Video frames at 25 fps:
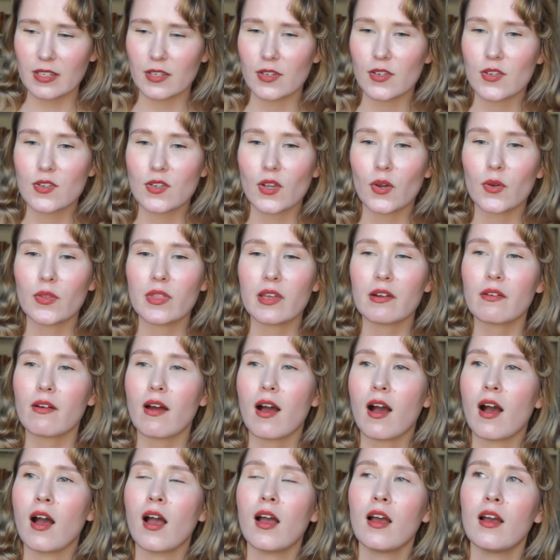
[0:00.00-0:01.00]
So there
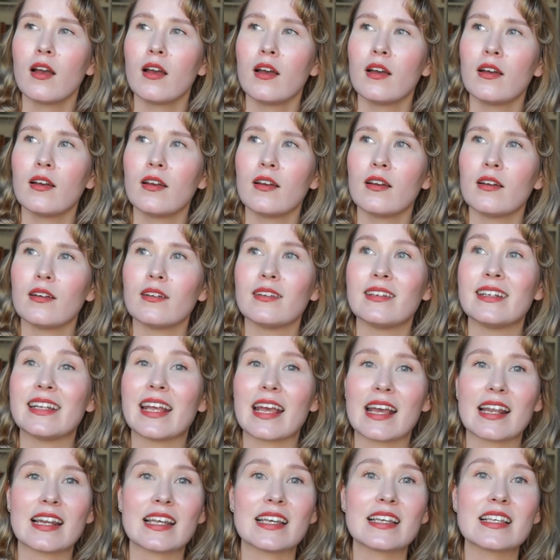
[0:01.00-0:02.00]
are
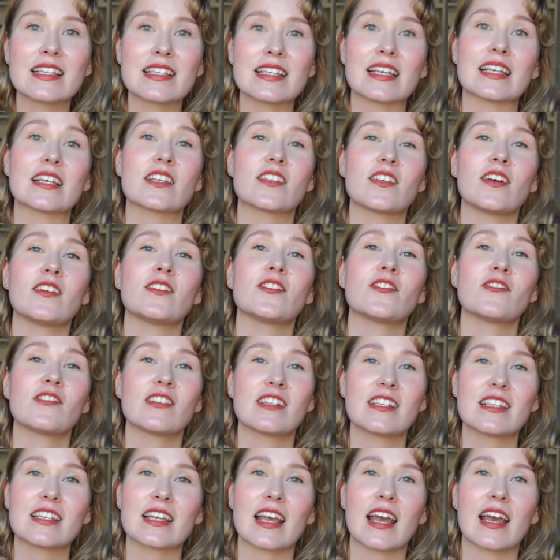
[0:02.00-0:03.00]
nearly
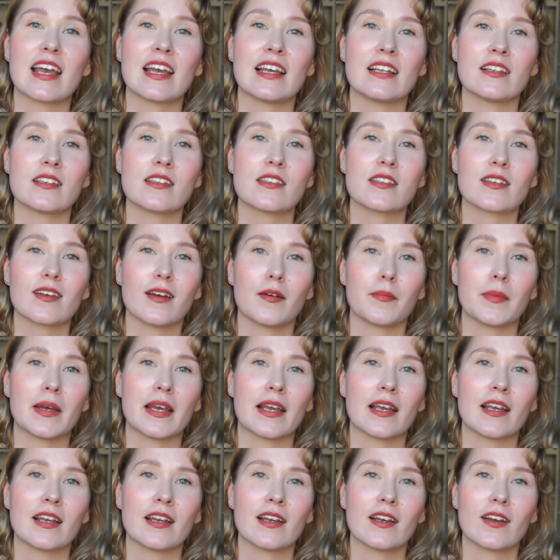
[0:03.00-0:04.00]
600 skeins
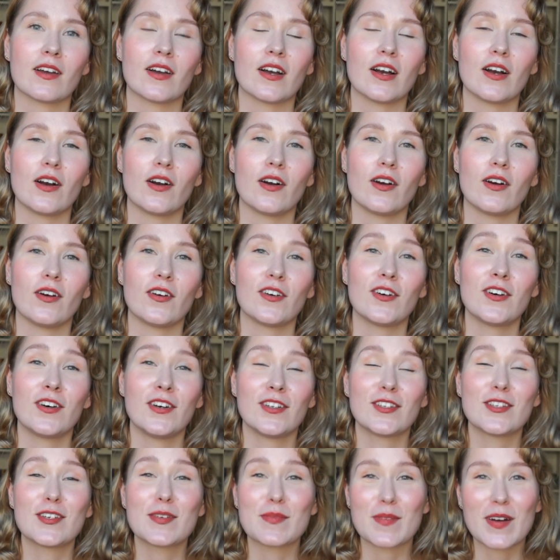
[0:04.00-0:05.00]
coming
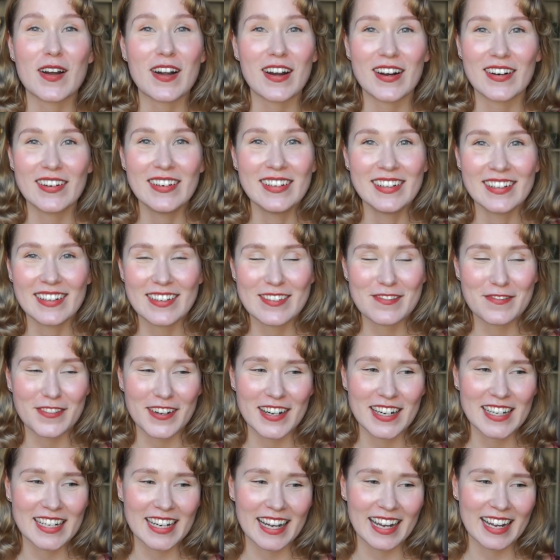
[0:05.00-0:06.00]
tomorrow, on
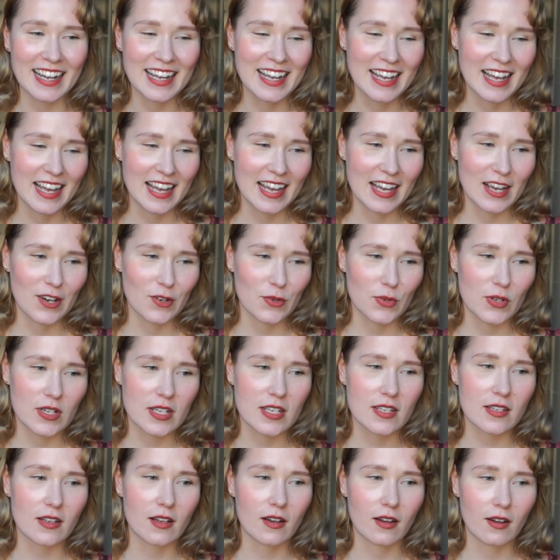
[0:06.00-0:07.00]
Friday, which
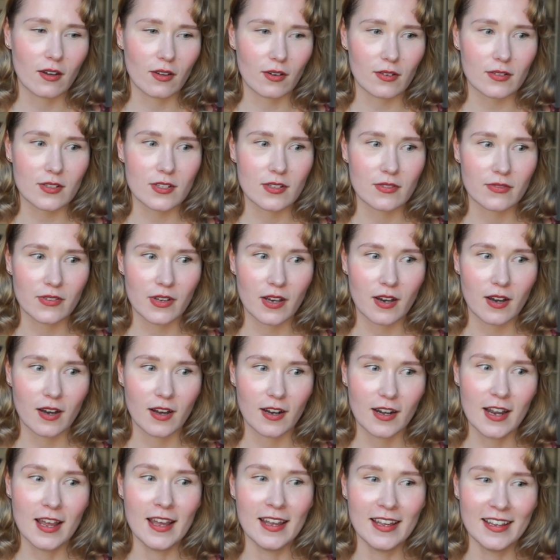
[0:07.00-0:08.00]
is a lot of
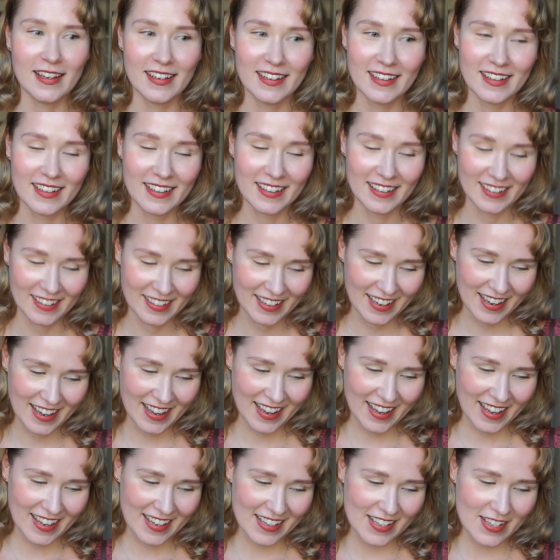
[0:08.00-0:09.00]
yarn.
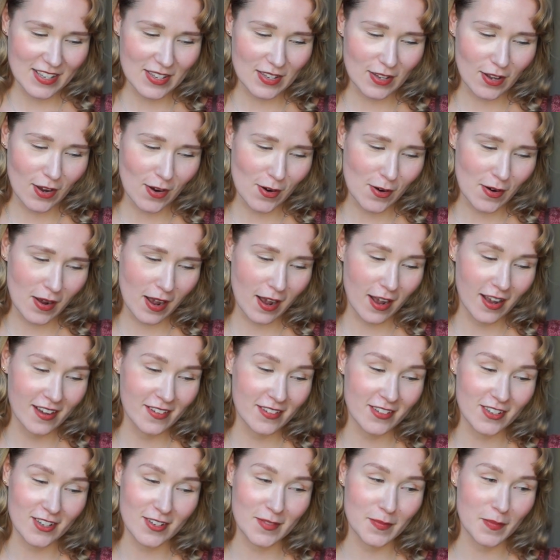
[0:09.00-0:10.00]
So
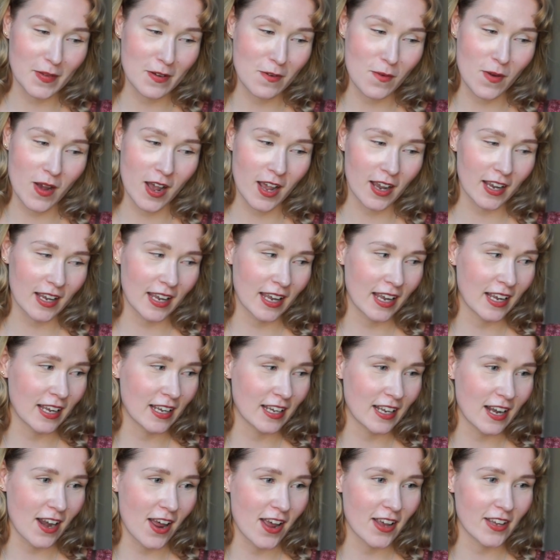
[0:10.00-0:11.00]
I've just been
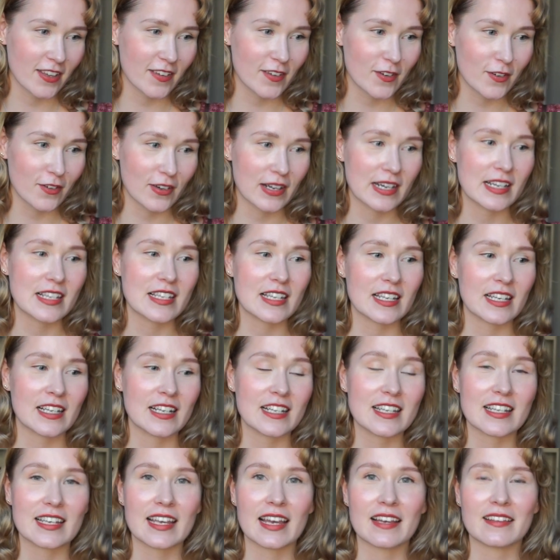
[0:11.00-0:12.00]
working like crazy
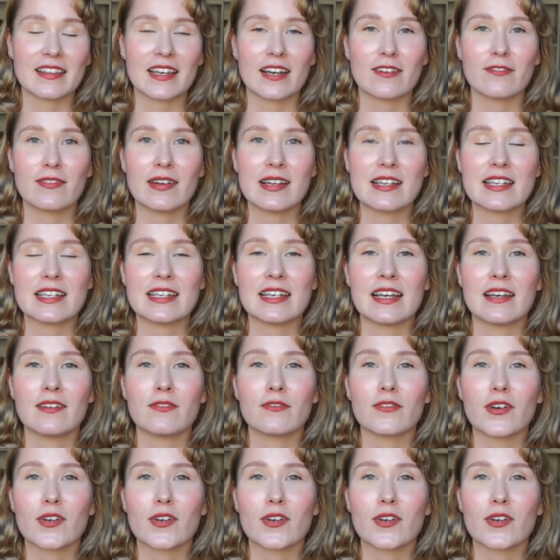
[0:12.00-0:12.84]
to get that ready and